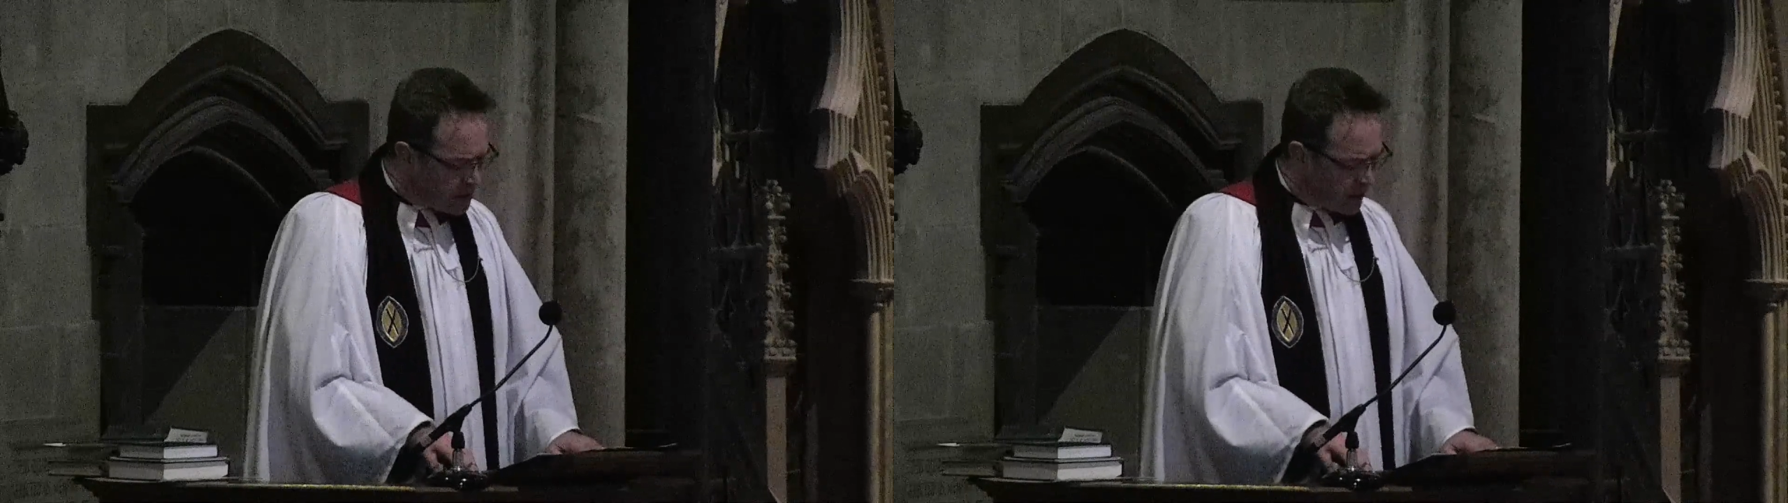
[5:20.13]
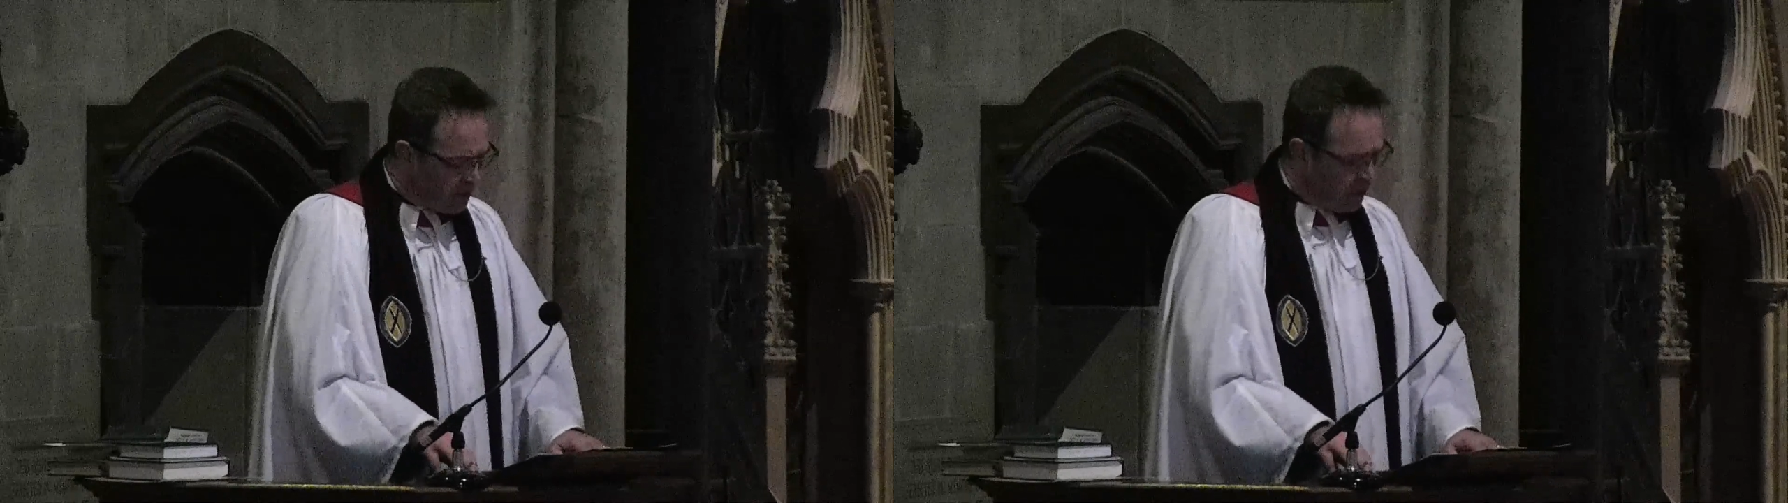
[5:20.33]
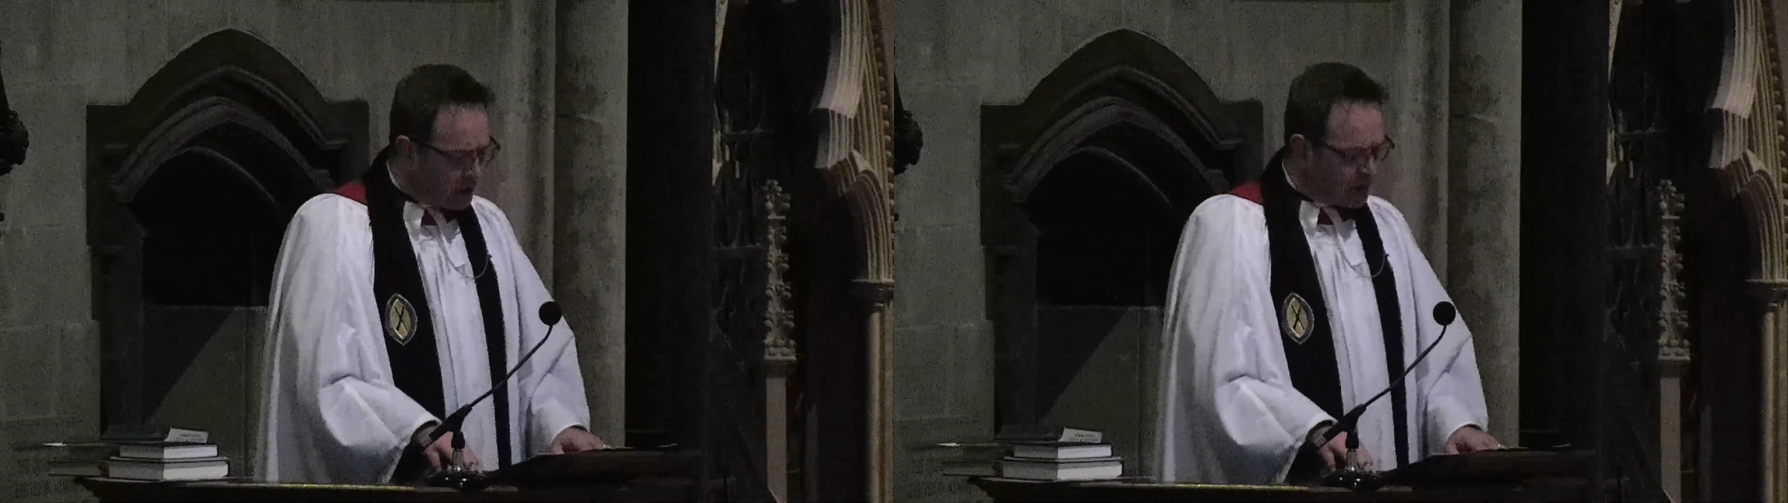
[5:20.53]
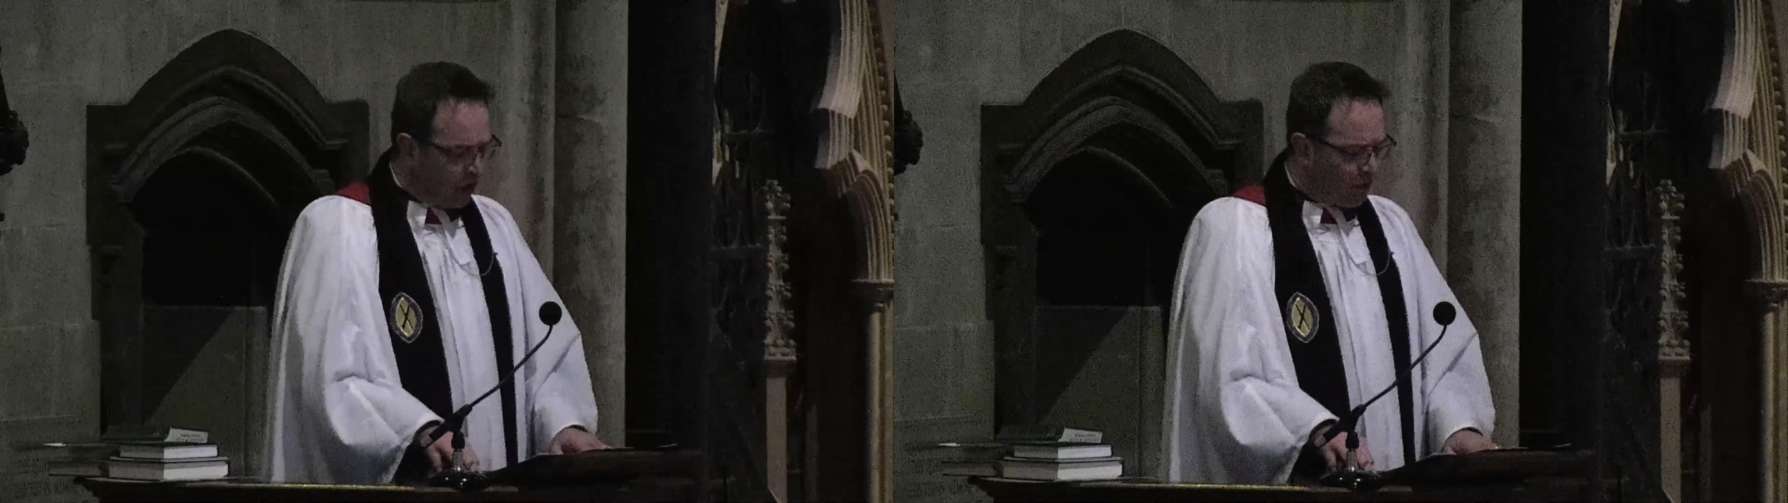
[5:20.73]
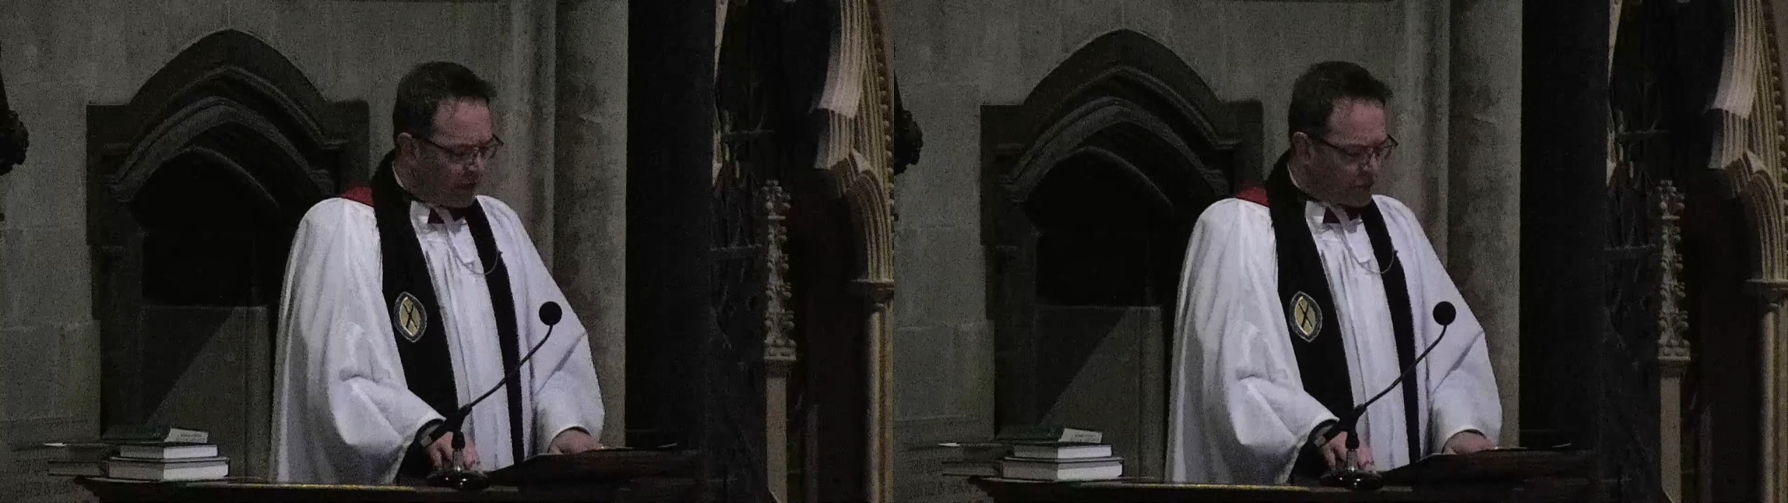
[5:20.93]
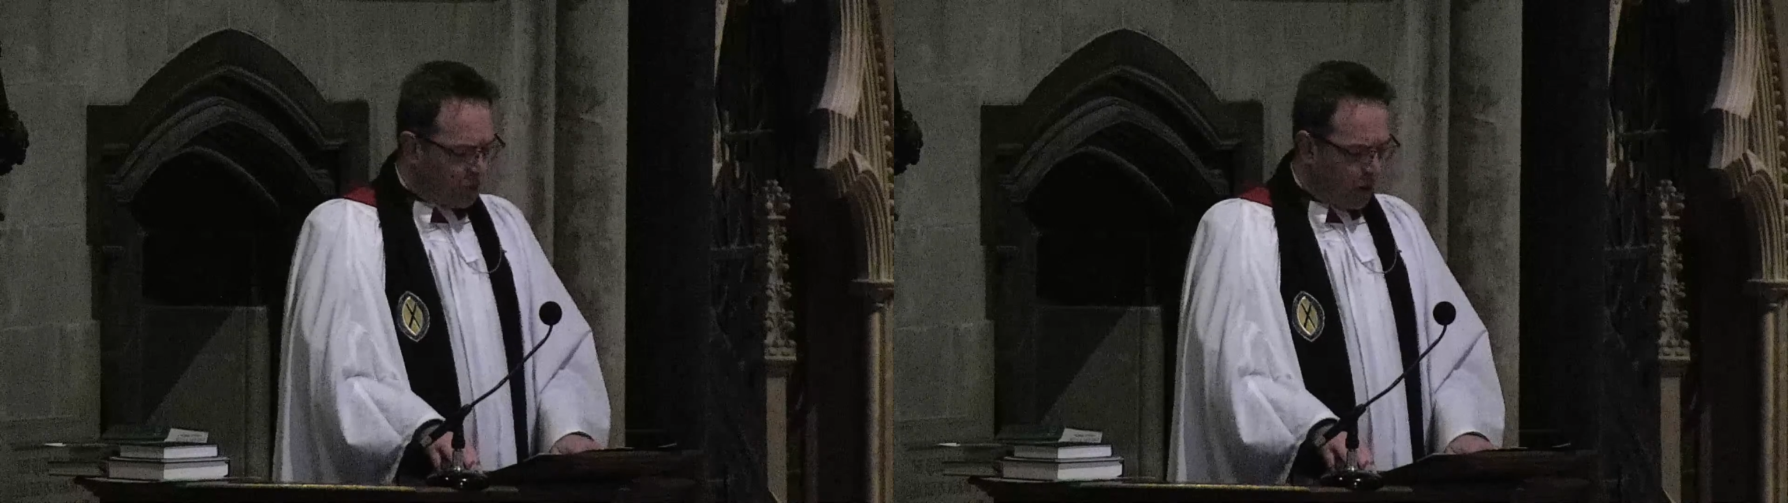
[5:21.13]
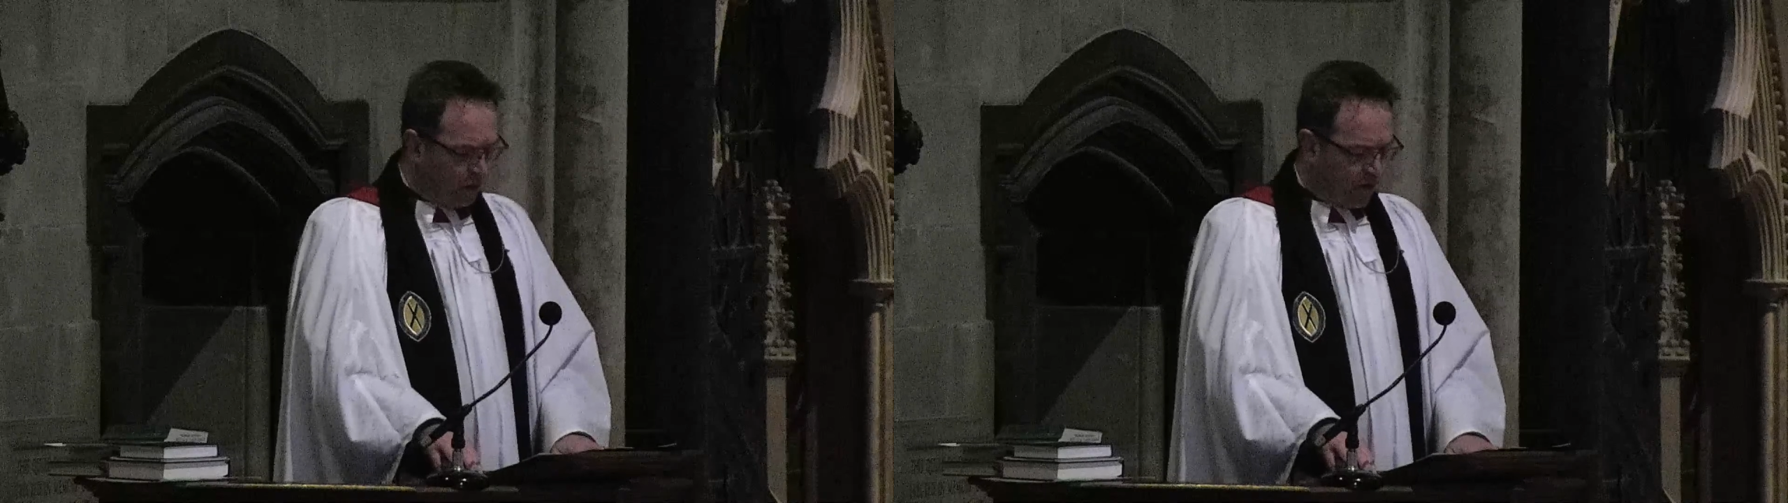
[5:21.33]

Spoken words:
significant of these word